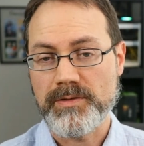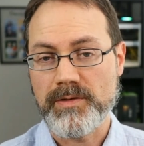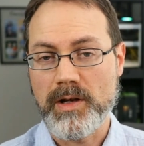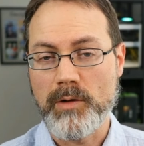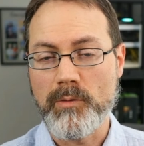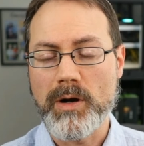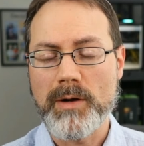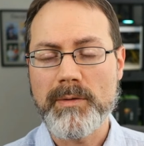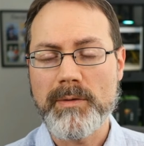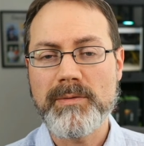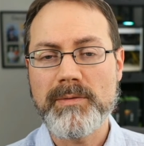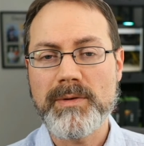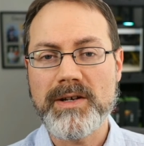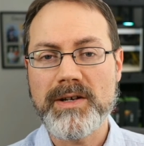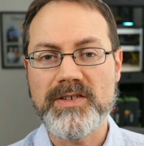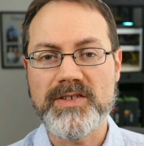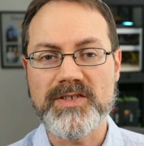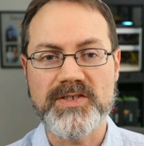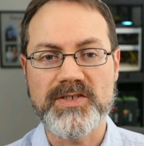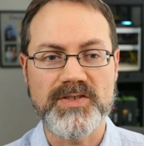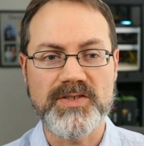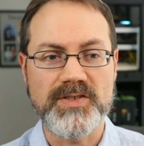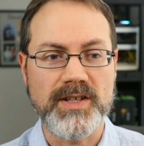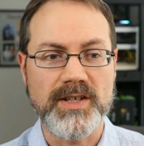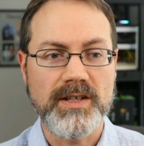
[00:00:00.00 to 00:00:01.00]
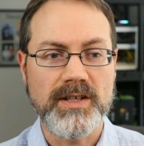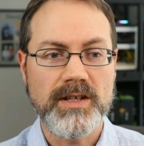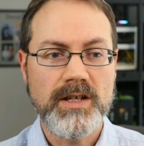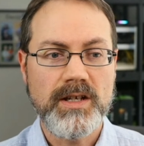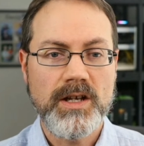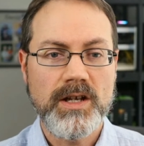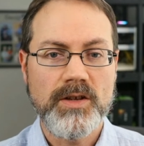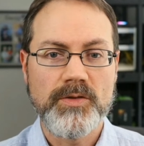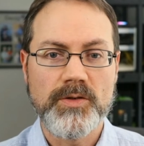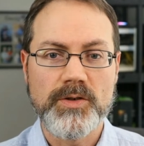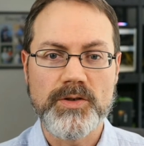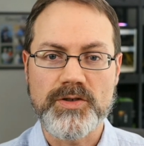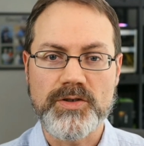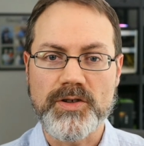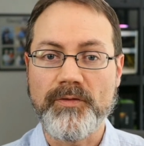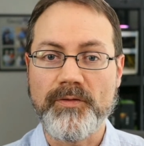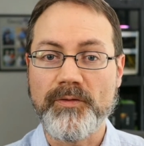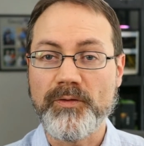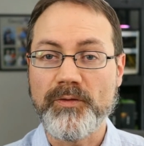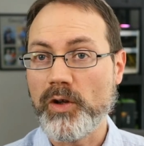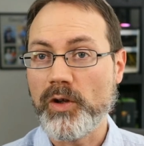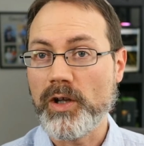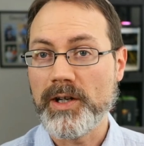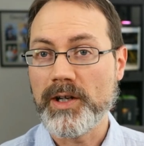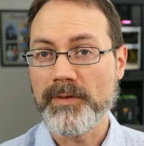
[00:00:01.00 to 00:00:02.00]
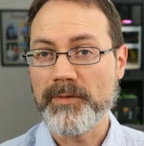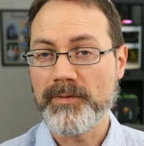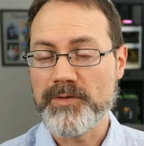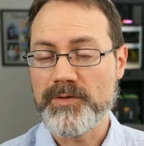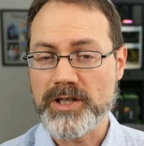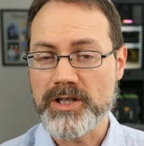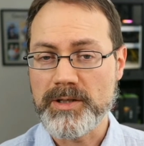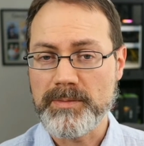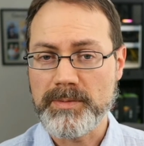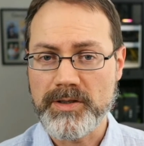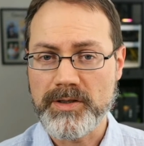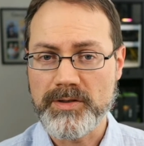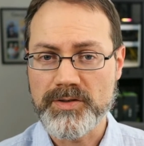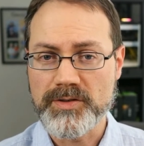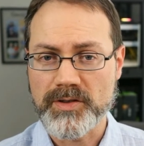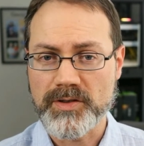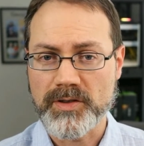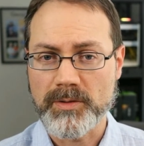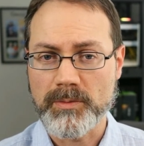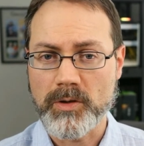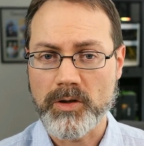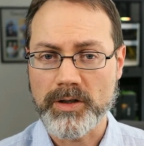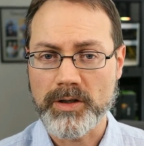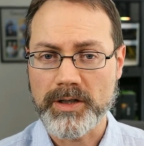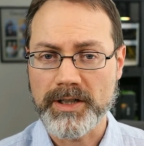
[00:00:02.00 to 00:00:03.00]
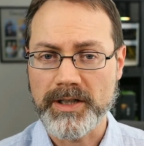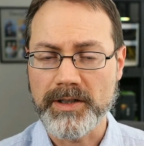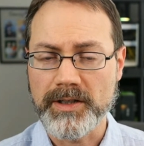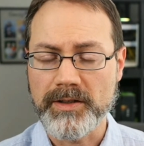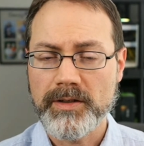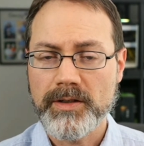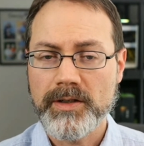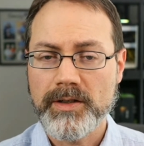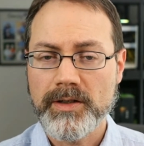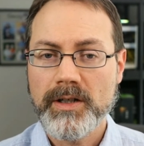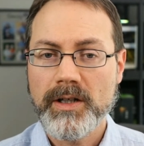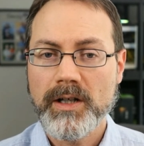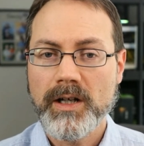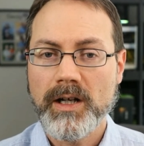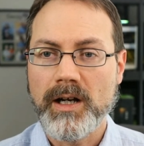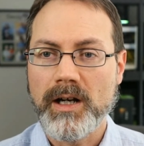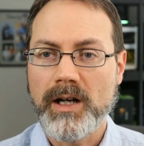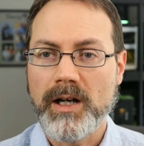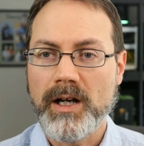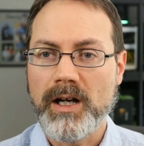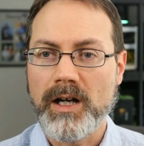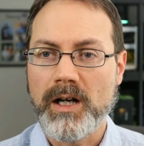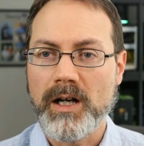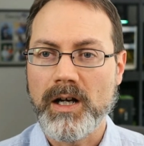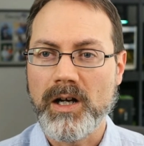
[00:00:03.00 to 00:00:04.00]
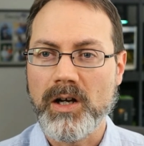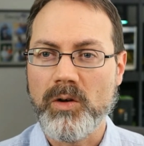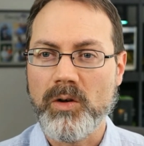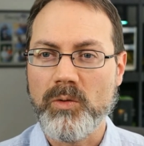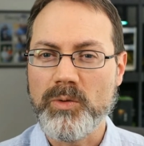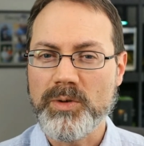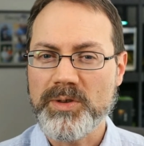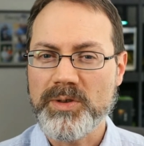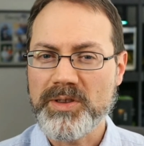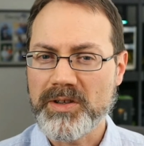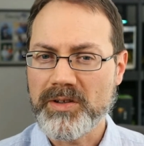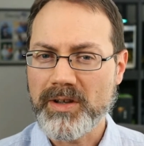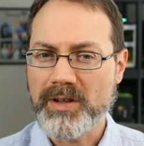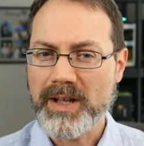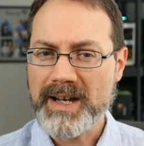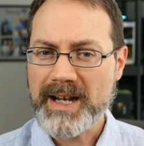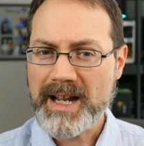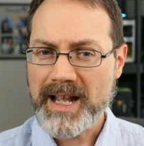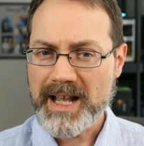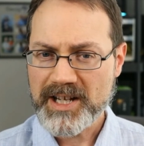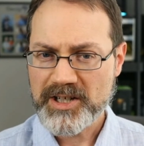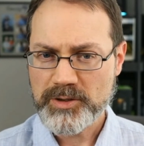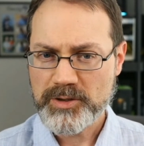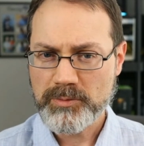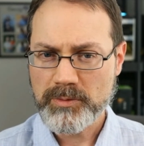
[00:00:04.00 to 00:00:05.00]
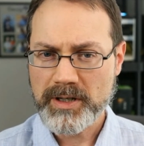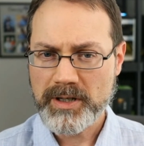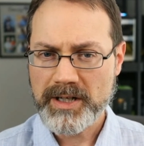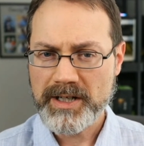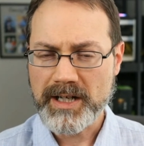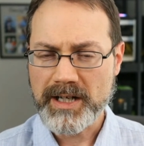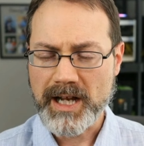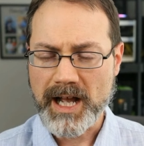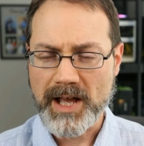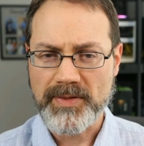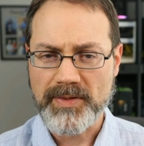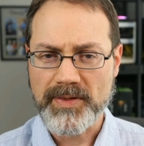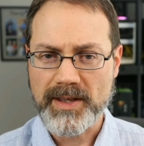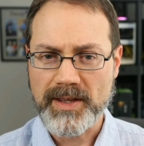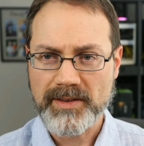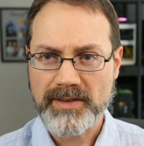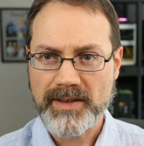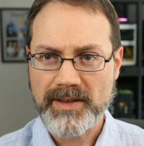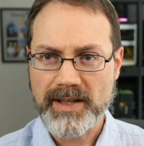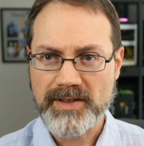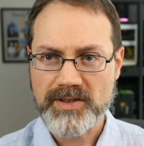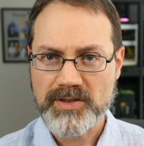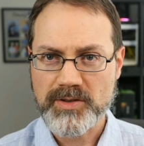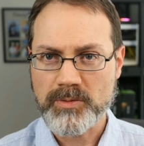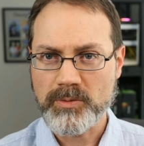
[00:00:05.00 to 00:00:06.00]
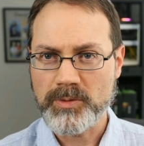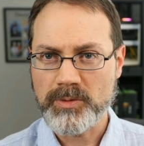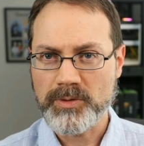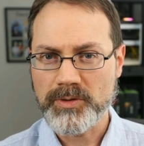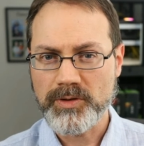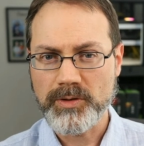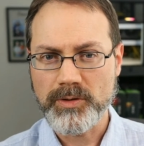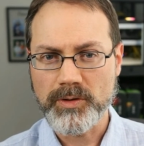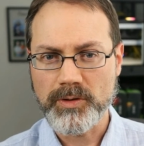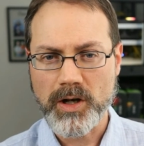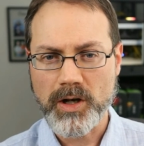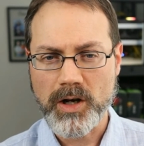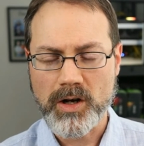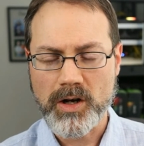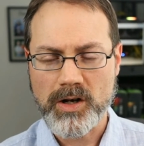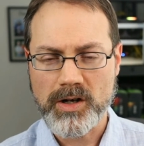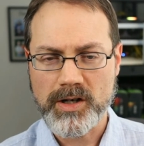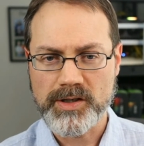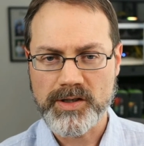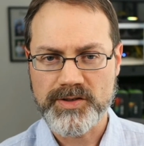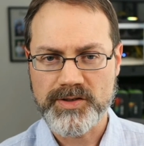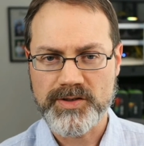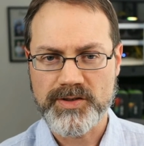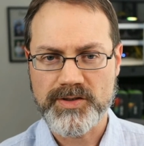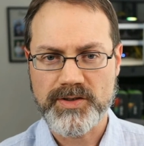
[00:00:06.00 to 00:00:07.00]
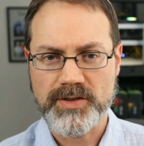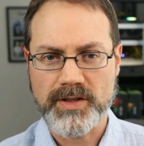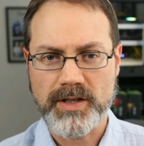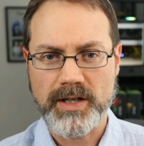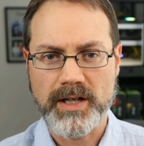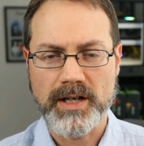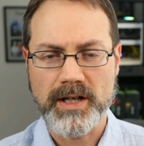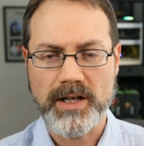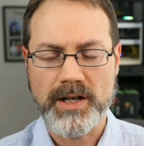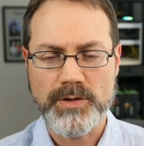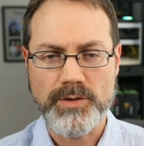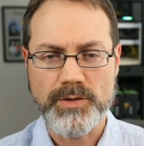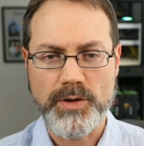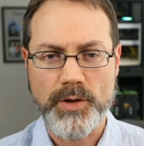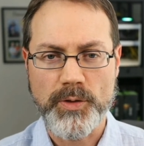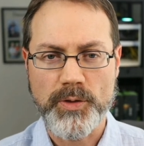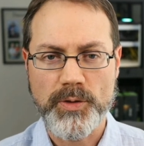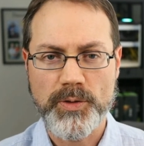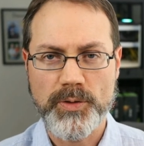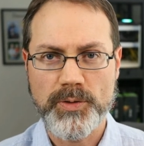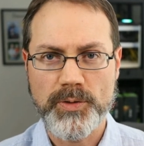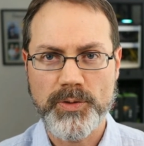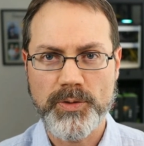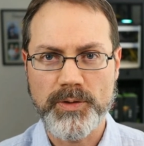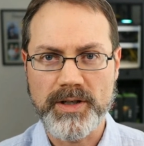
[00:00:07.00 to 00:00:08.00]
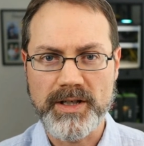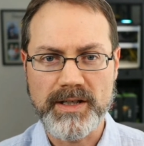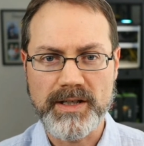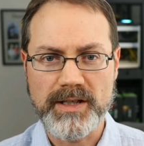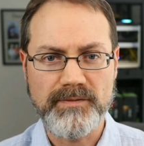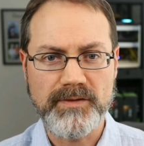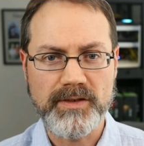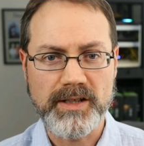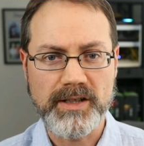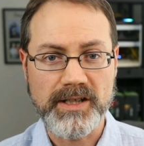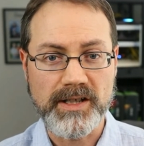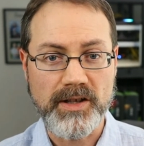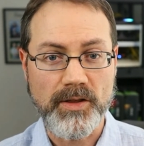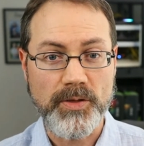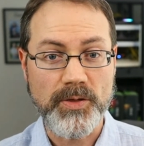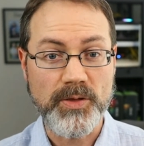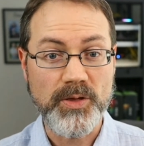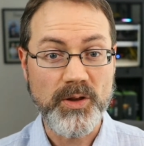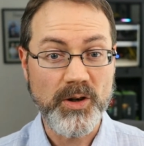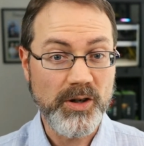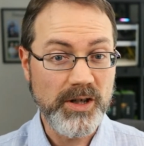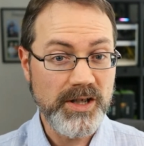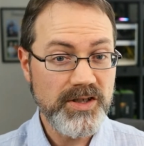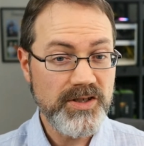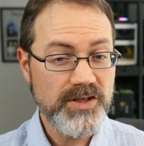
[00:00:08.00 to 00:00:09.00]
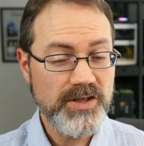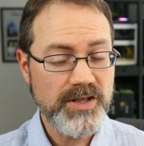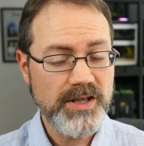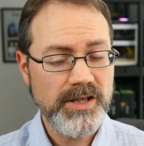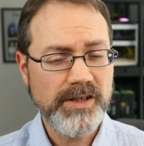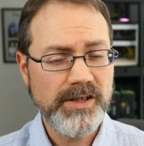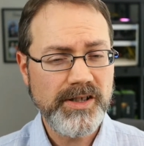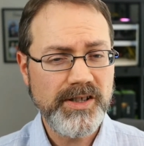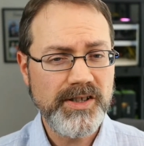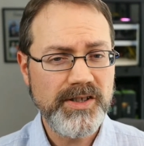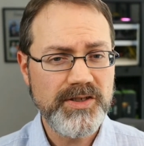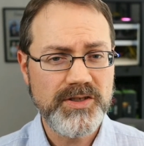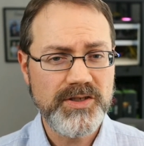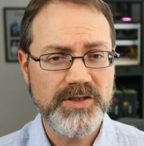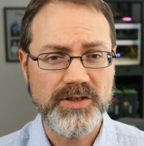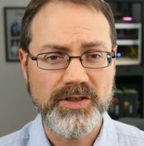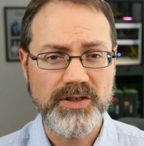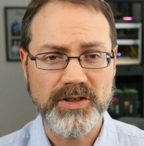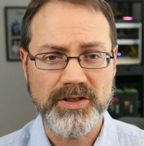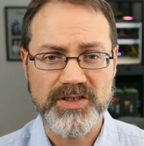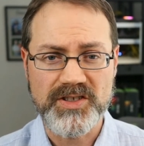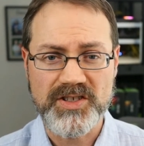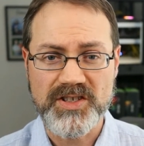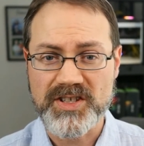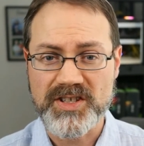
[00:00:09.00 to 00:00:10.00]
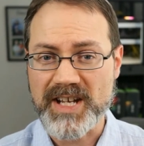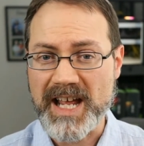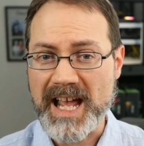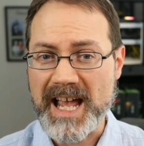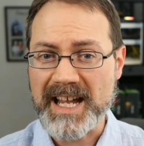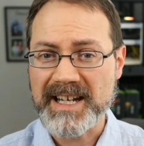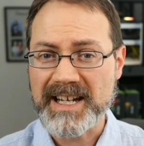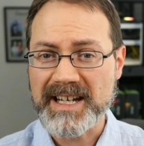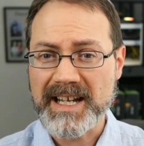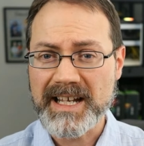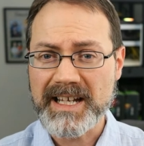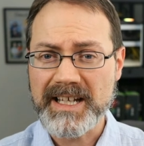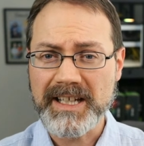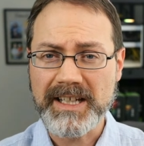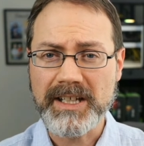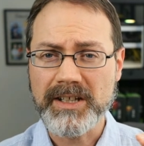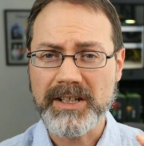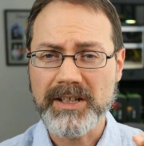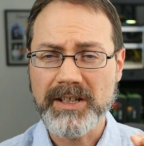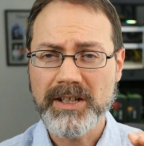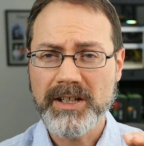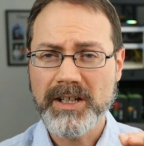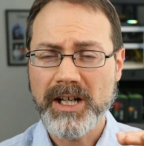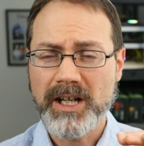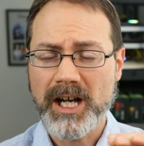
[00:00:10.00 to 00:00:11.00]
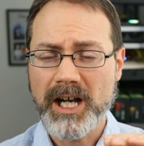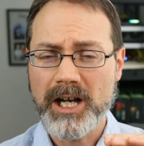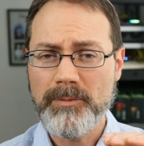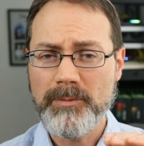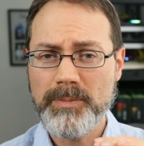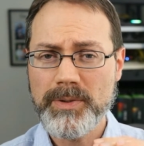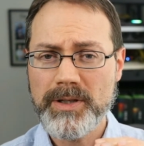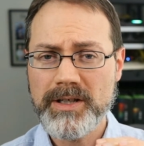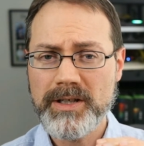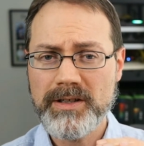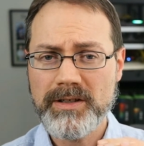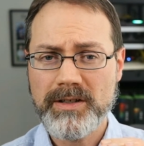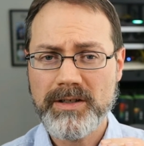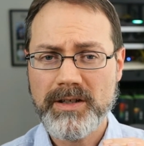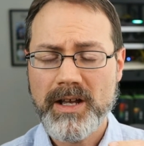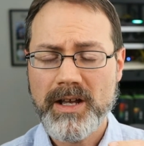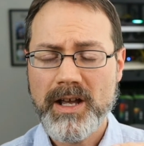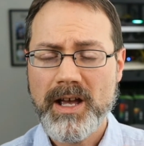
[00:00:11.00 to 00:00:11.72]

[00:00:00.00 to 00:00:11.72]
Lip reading: And what I mean by this is that there's a flood of GPUs on the market. With the light hash rate, I think that's going to cause the NVIDIA 30 series to stagnate a bit.